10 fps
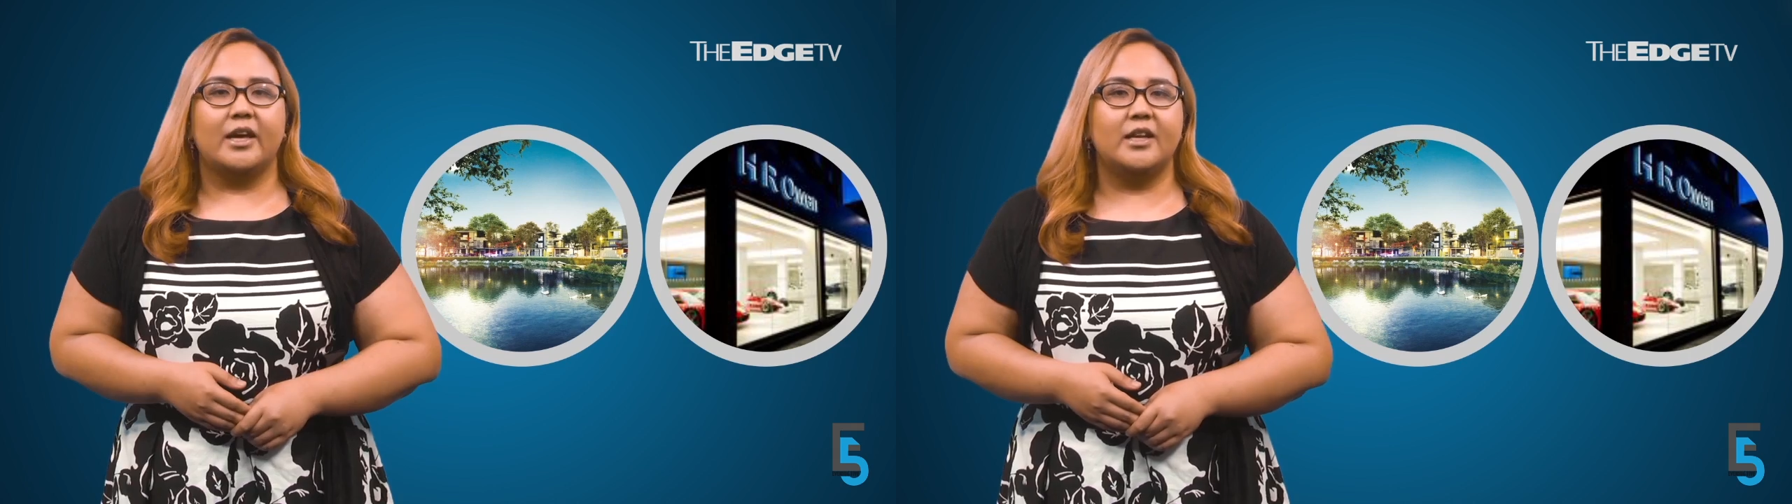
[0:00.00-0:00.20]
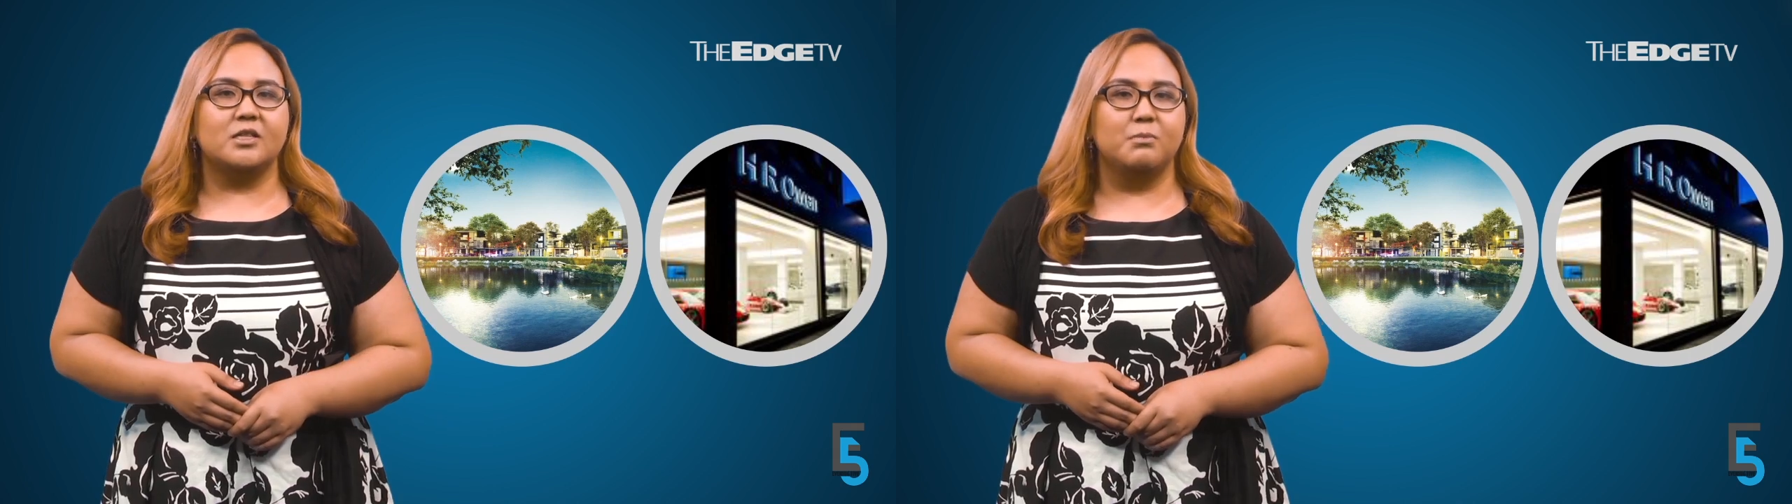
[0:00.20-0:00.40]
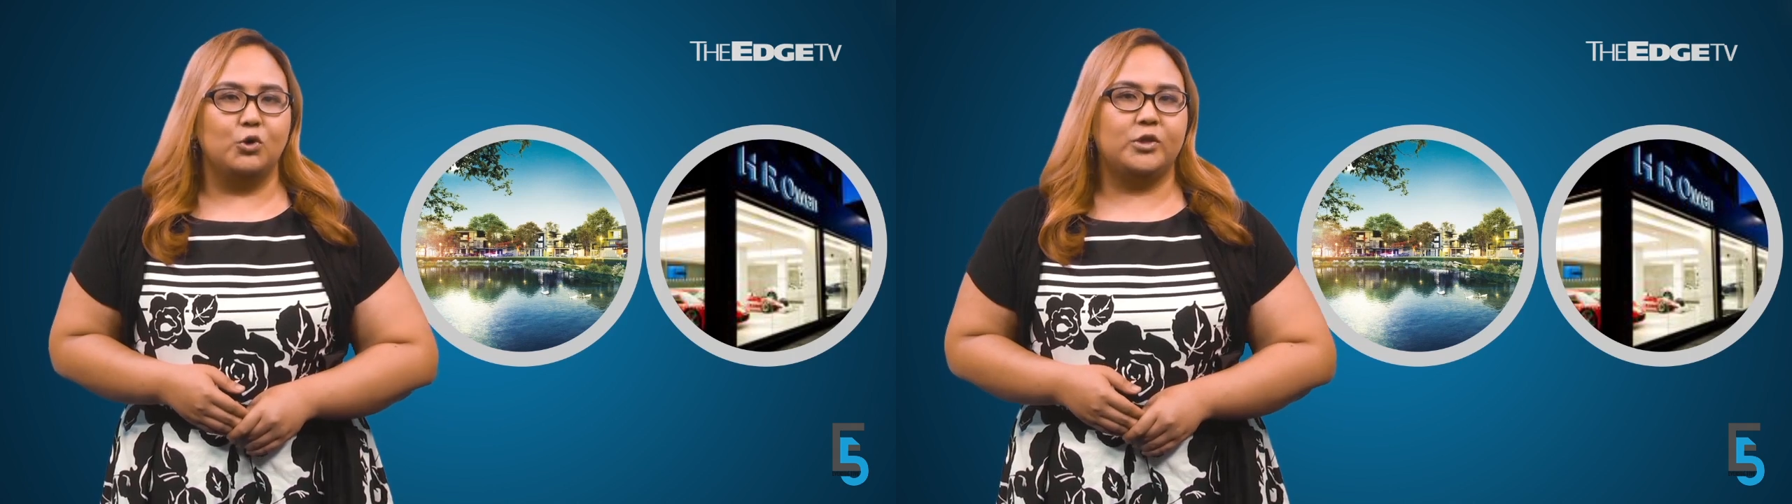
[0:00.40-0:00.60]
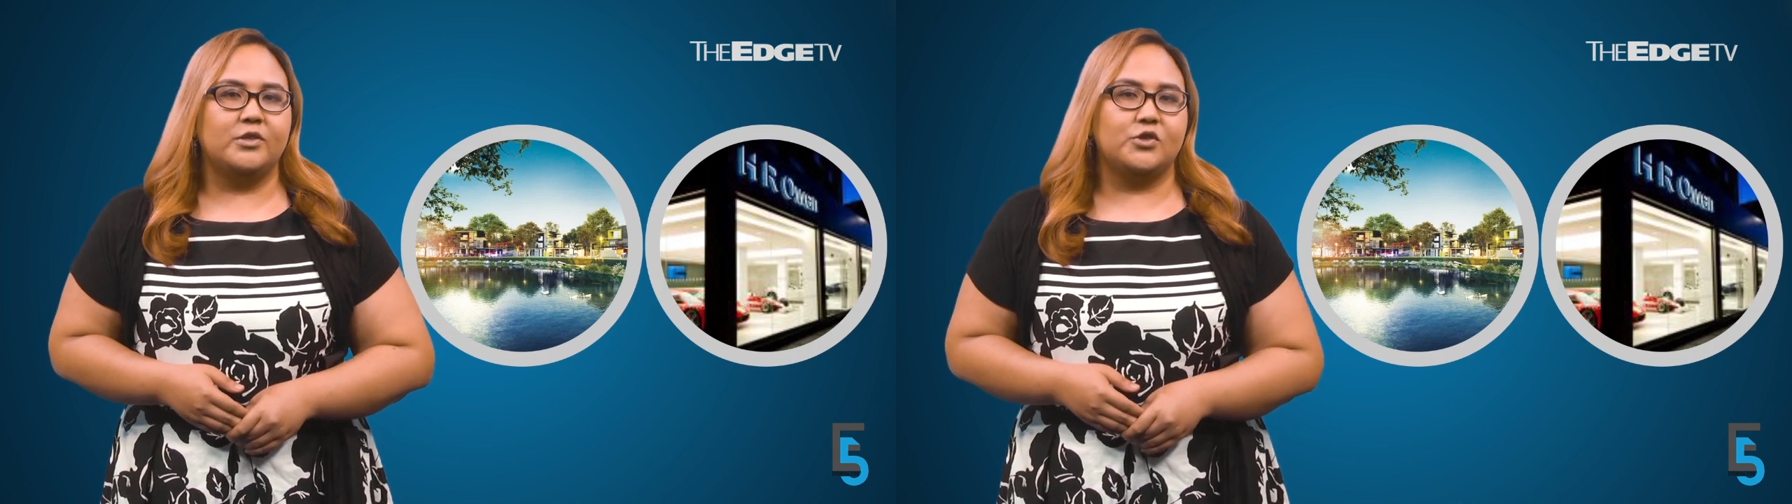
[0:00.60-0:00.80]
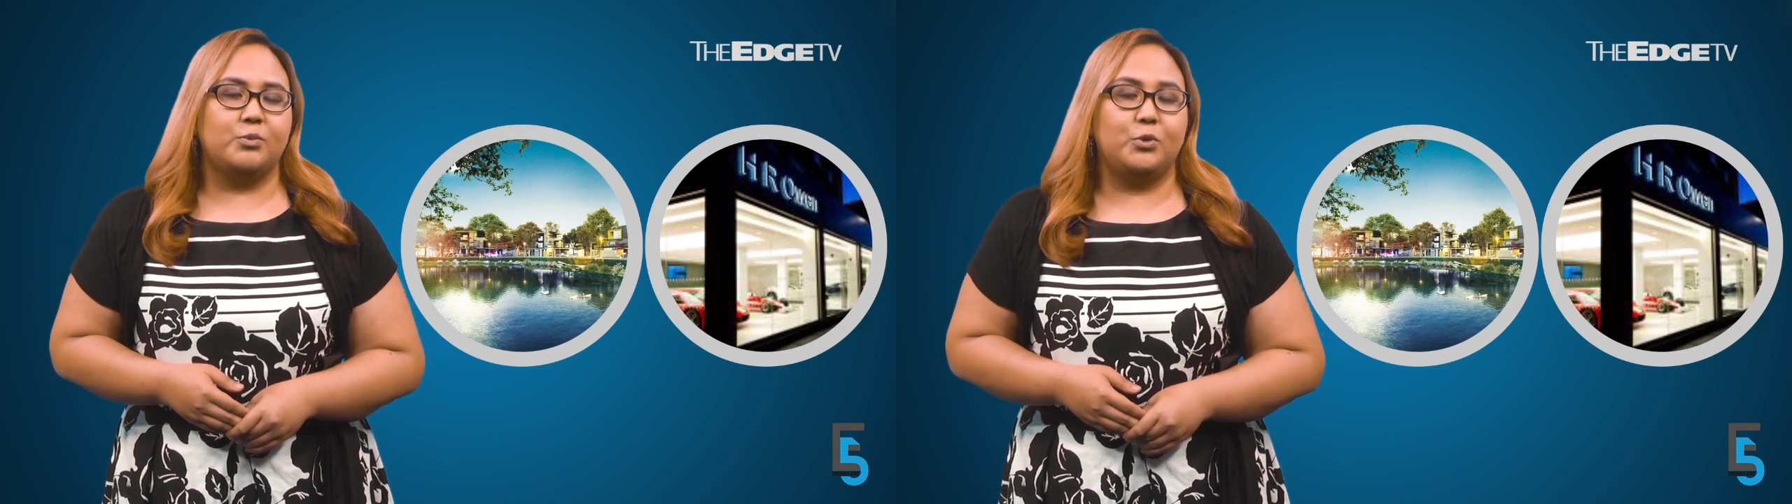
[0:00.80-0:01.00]
at its motor
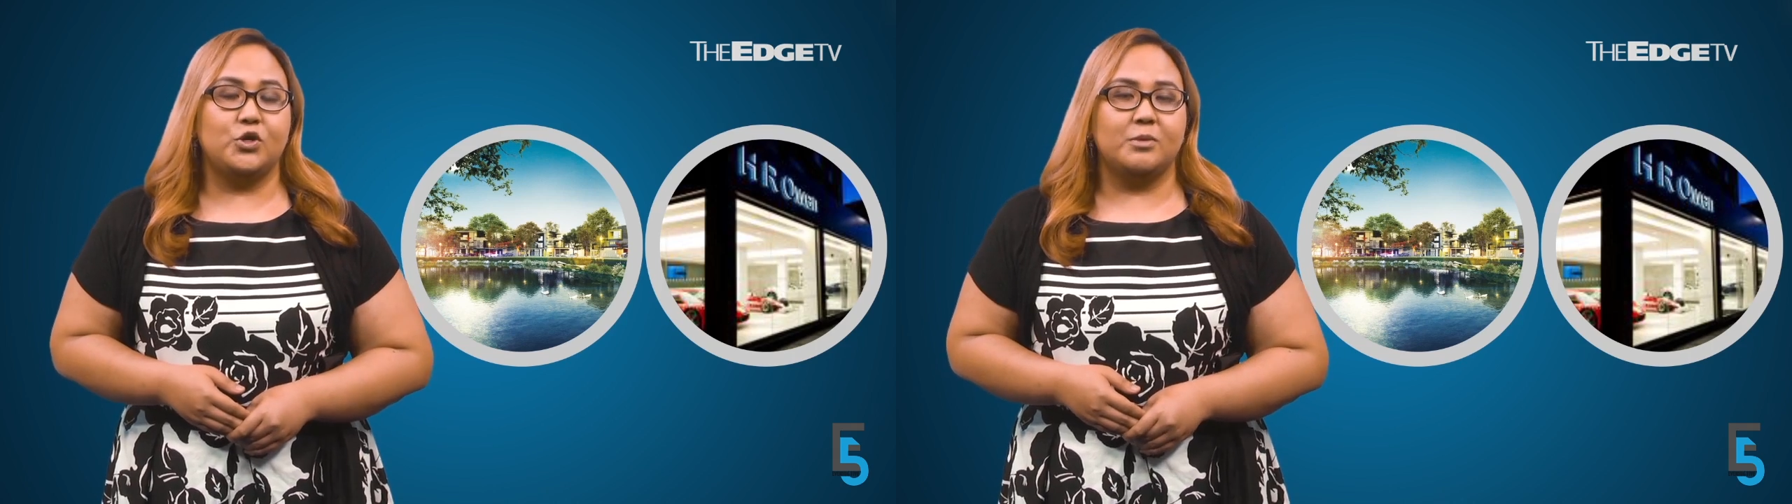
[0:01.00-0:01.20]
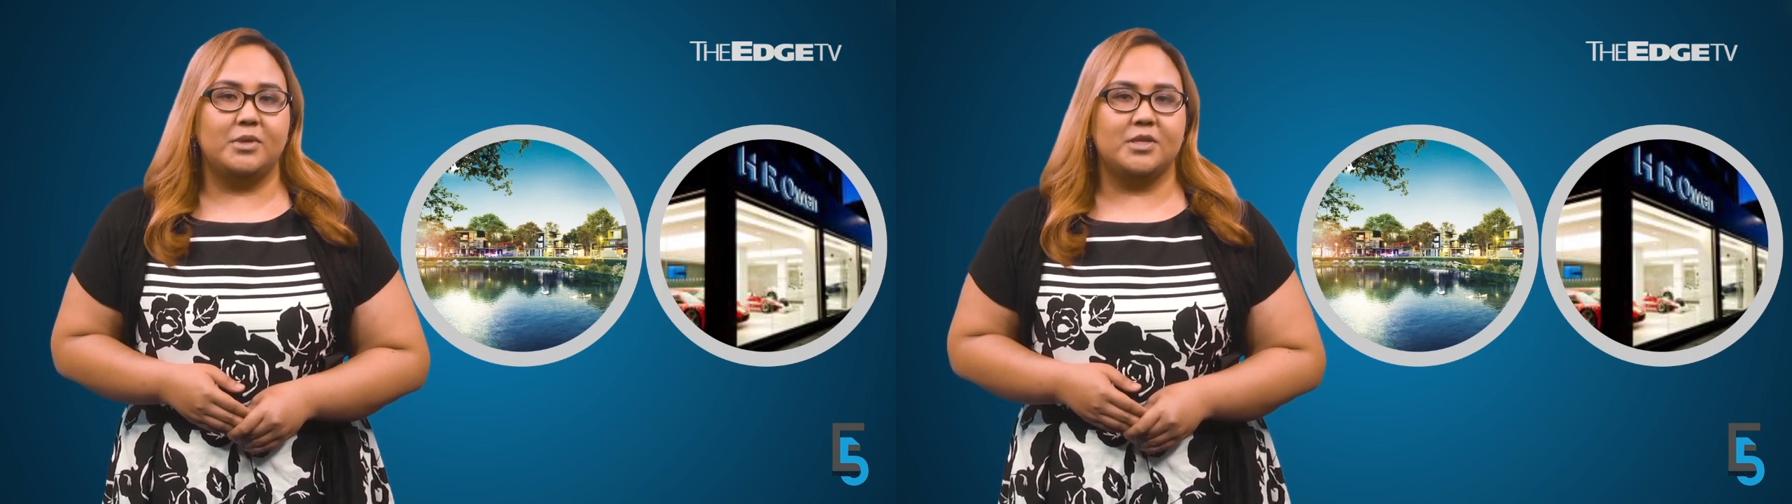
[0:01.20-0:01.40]
distribution